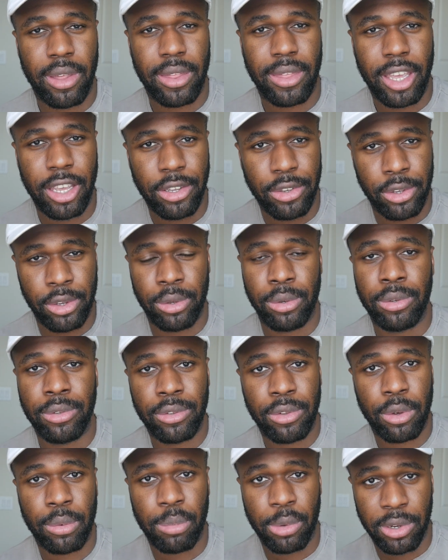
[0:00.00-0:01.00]
that they use
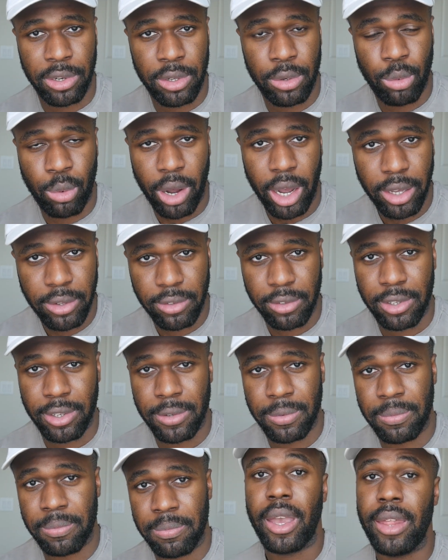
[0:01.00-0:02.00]
their money wisely.
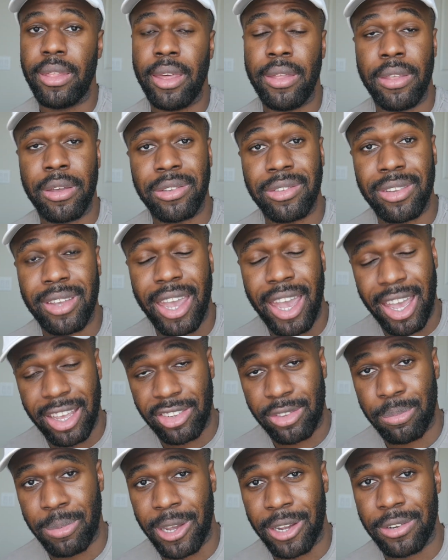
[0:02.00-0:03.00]
And then there's the
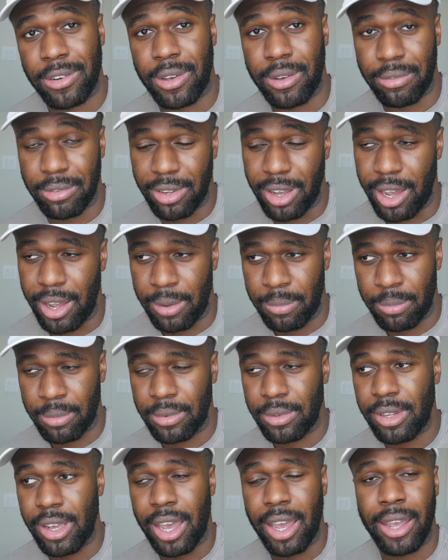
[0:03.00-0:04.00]
aspect of time.
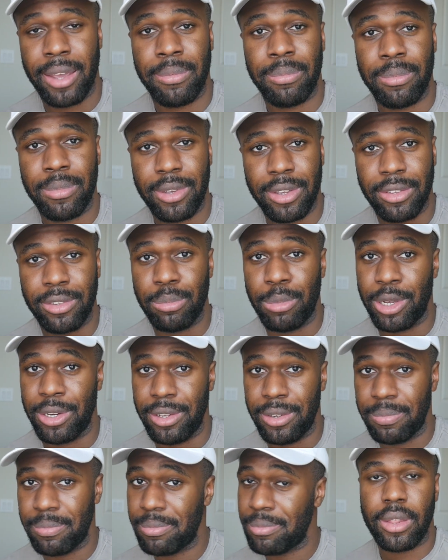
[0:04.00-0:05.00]
Time is
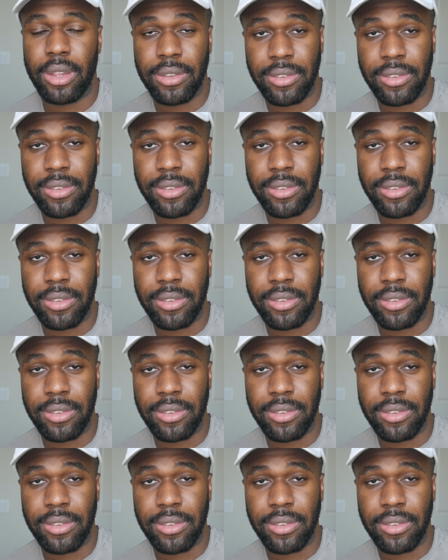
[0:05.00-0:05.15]
money. The